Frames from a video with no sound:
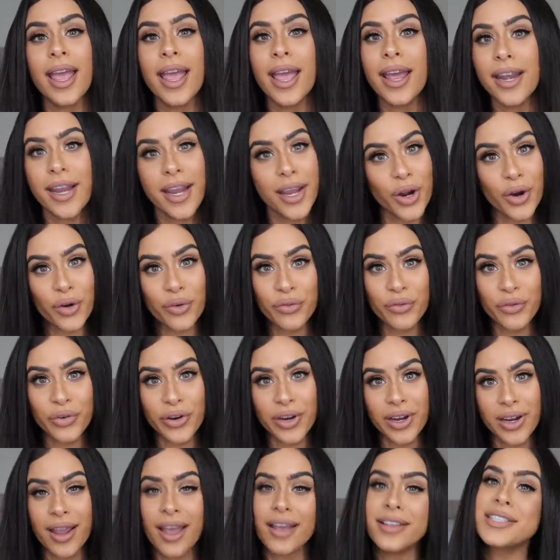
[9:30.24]
and hair
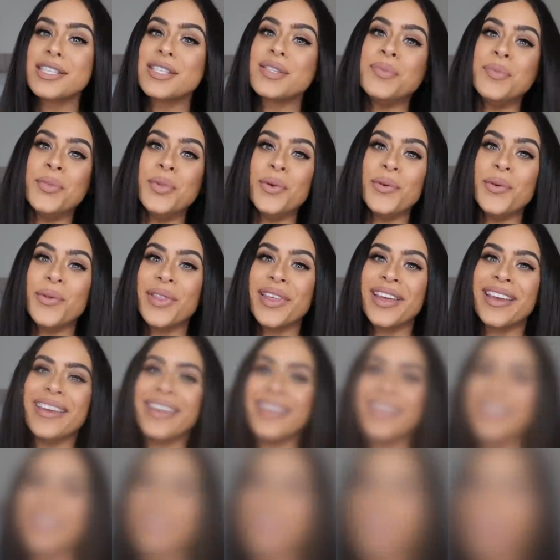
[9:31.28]
free and smooth.
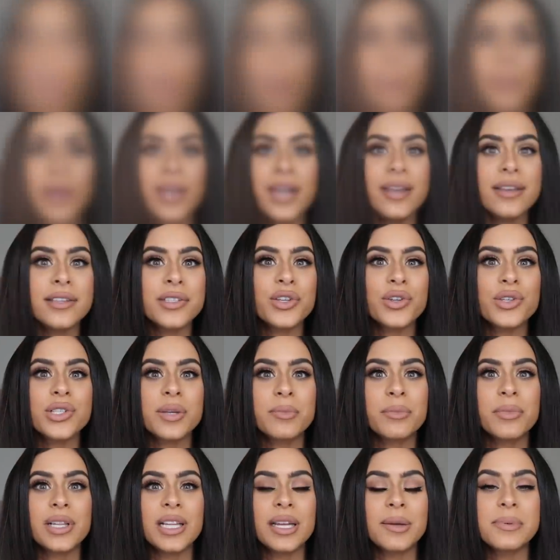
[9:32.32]
I'm gonna insert
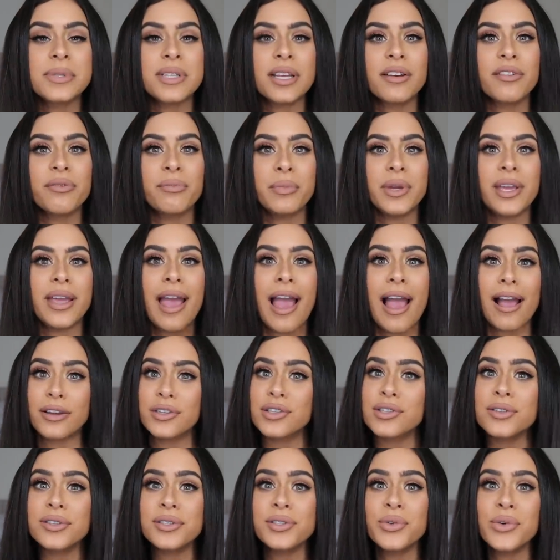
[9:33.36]
some clips of me
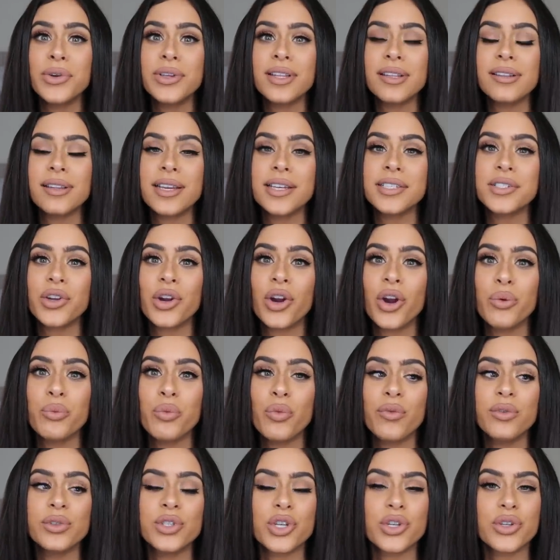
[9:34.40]
actually doing the laser hair
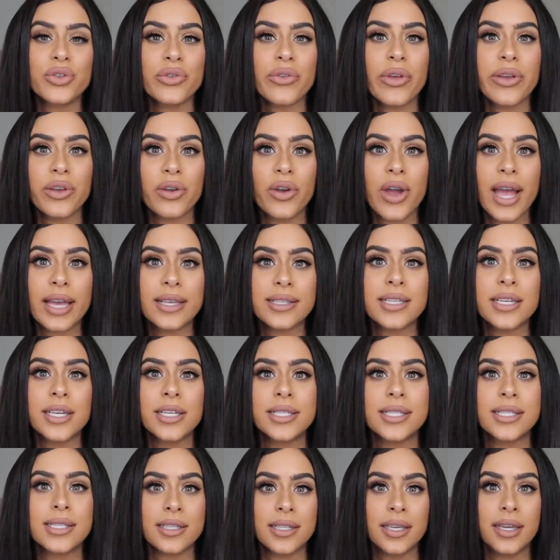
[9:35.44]
removal, just so that you guys
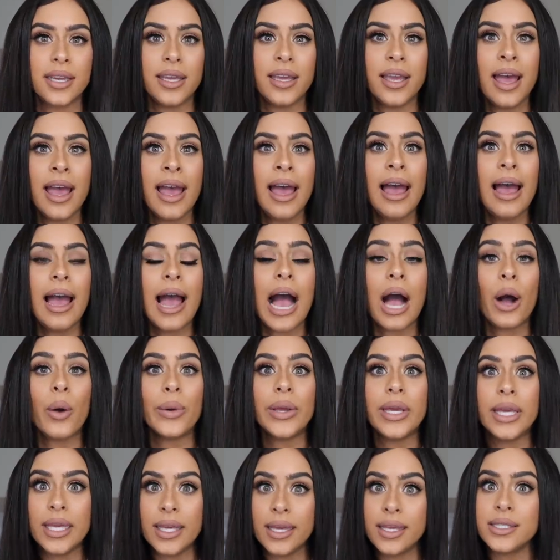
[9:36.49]
could see
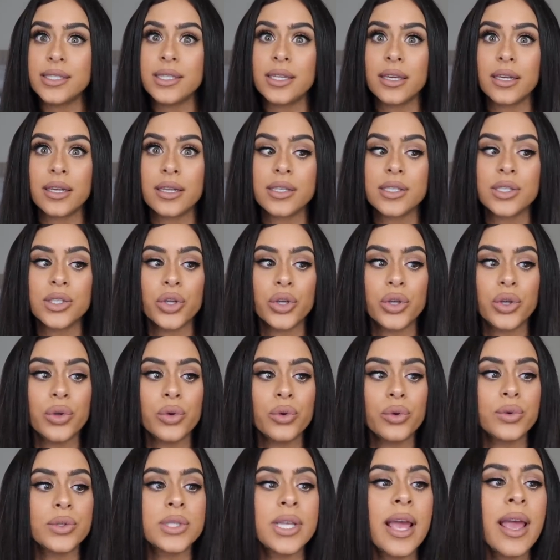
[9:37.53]
how easy it is to
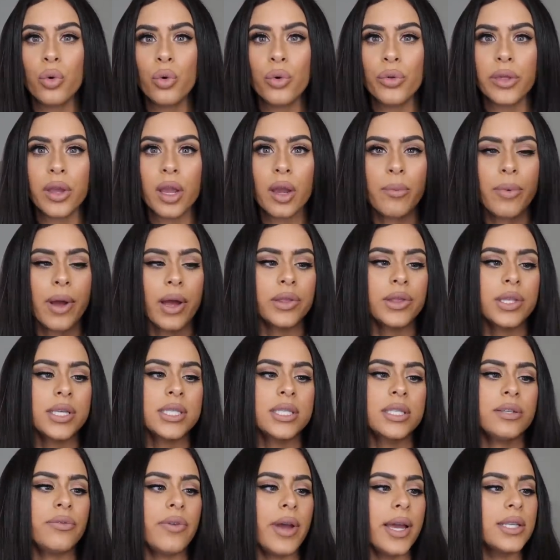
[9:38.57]
use. Cool thing about
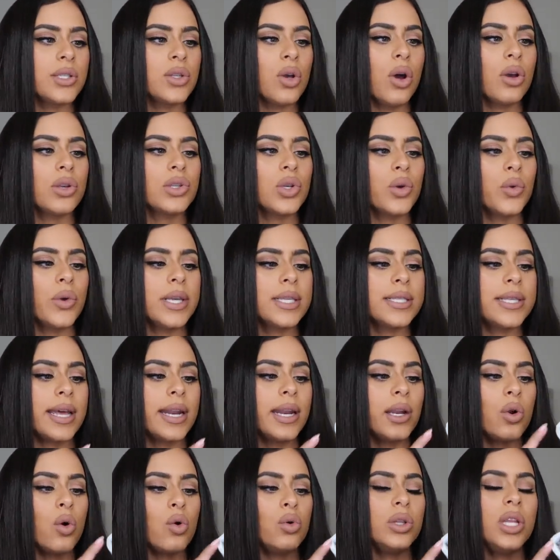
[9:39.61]
this device also is that
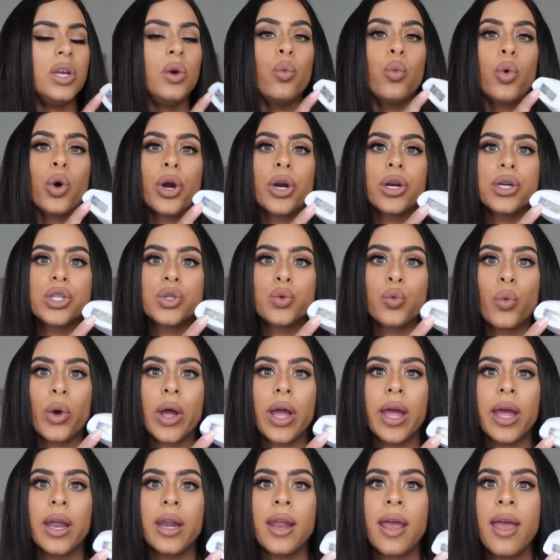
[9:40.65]
it only works
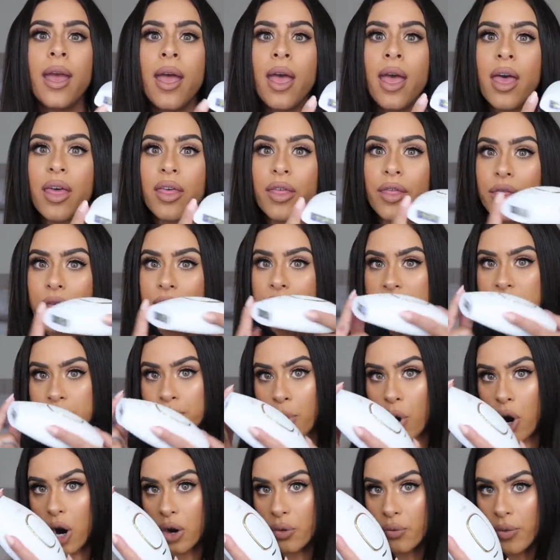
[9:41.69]
when this
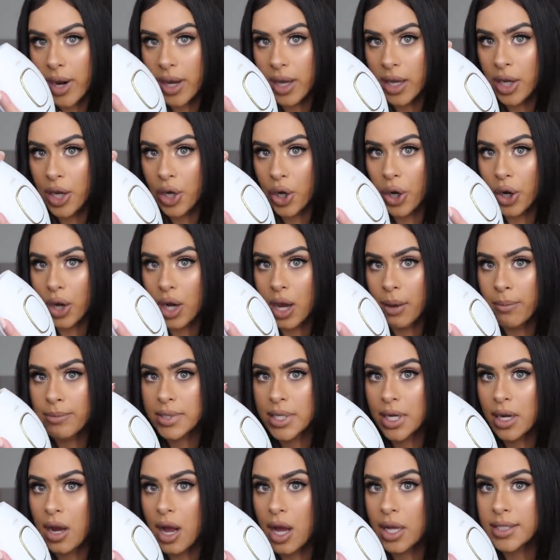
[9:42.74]
part right here comes
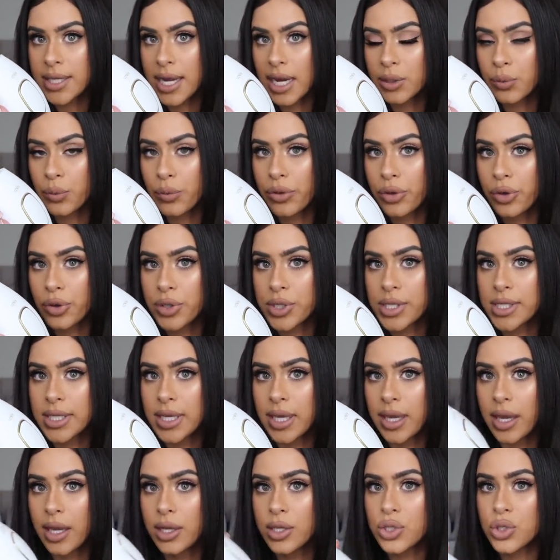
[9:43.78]
in contact with your
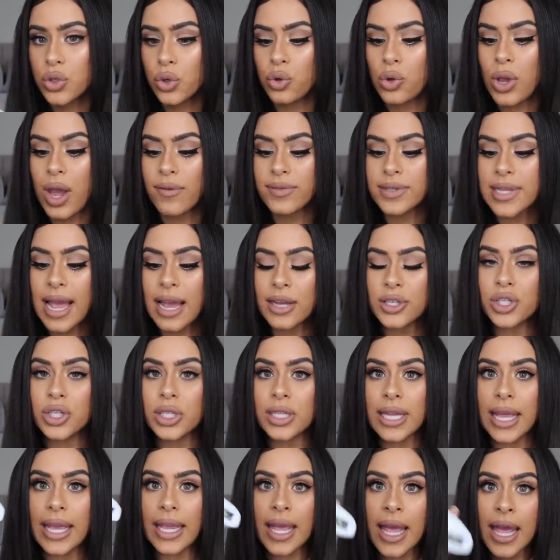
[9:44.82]
skin. So you have to actually
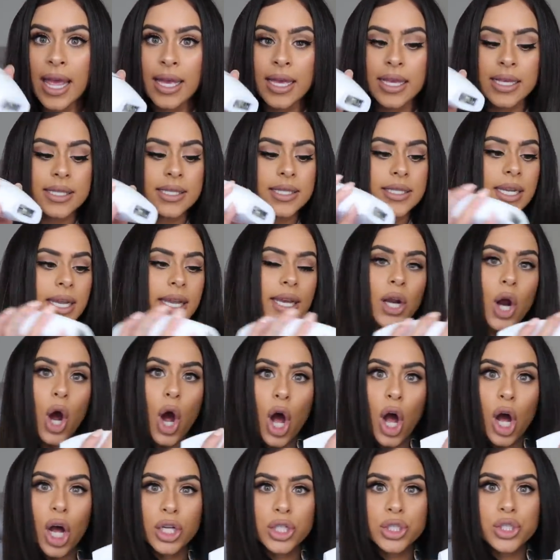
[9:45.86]
like stick it
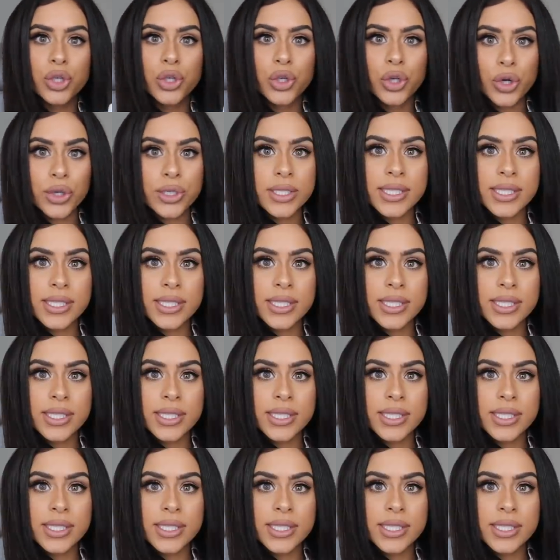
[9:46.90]
onto your